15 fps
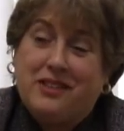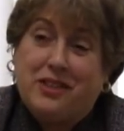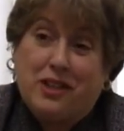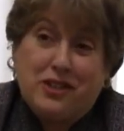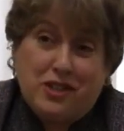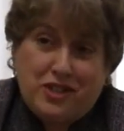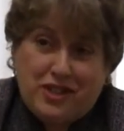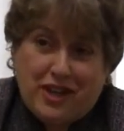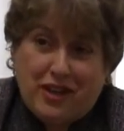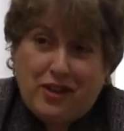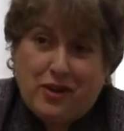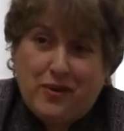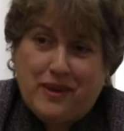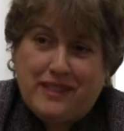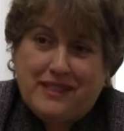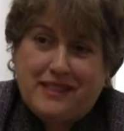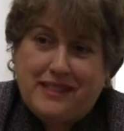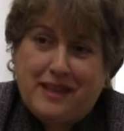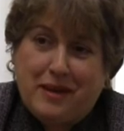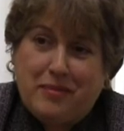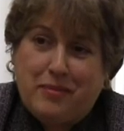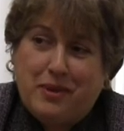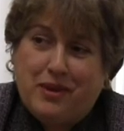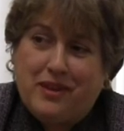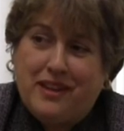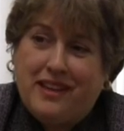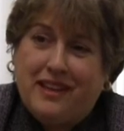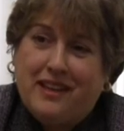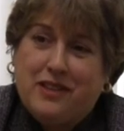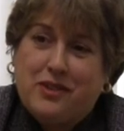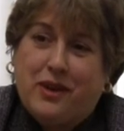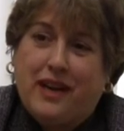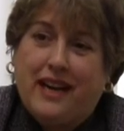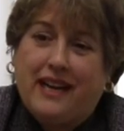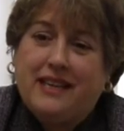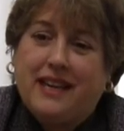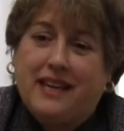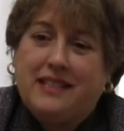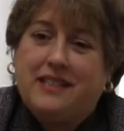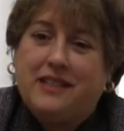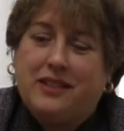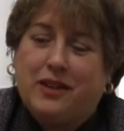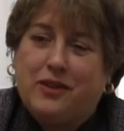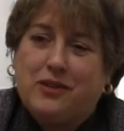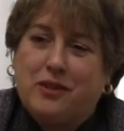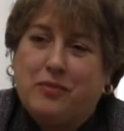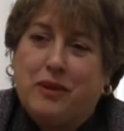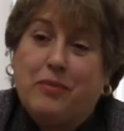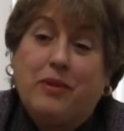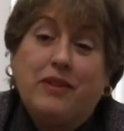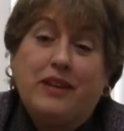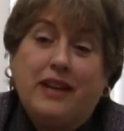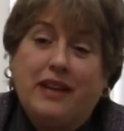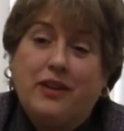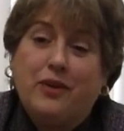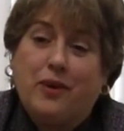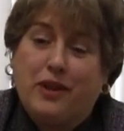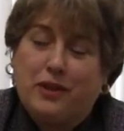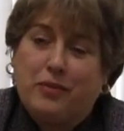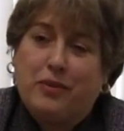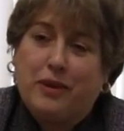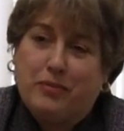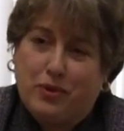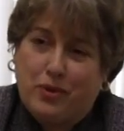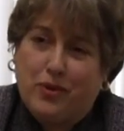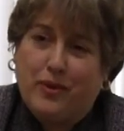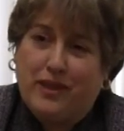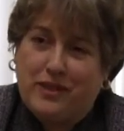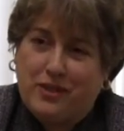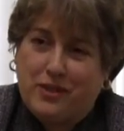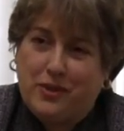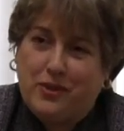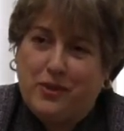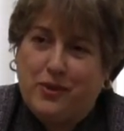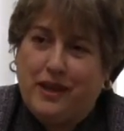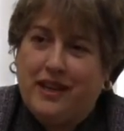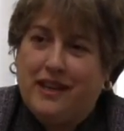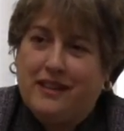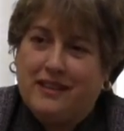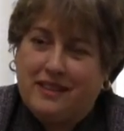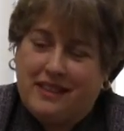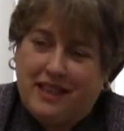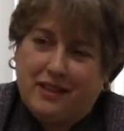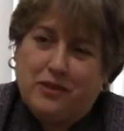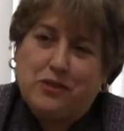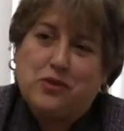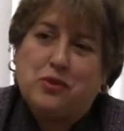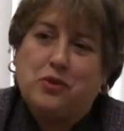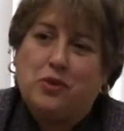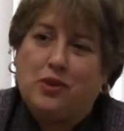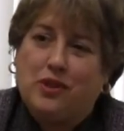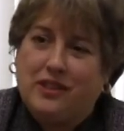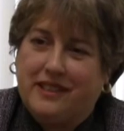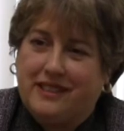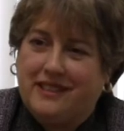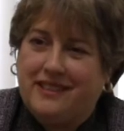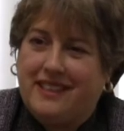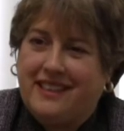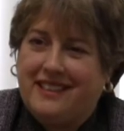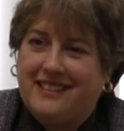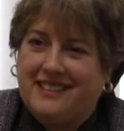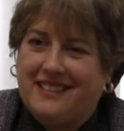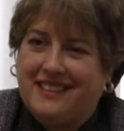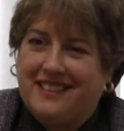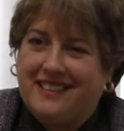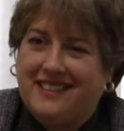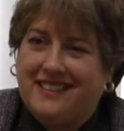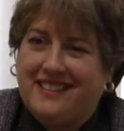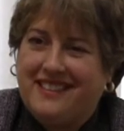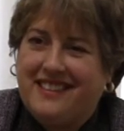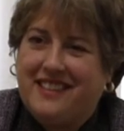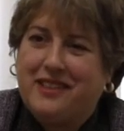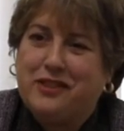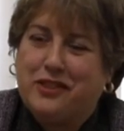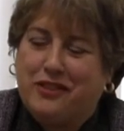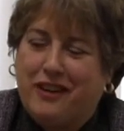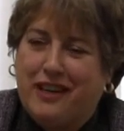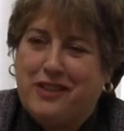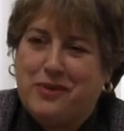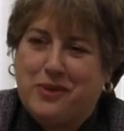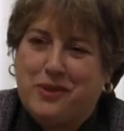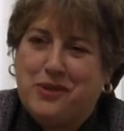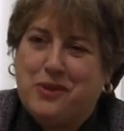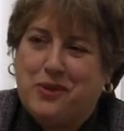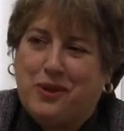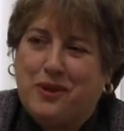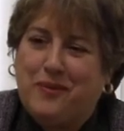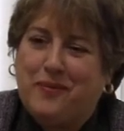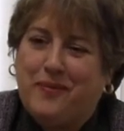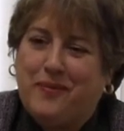Judge Agello went to Temple. So I did know some people, and then I knew other people who went to the dental school and the undergraduate school.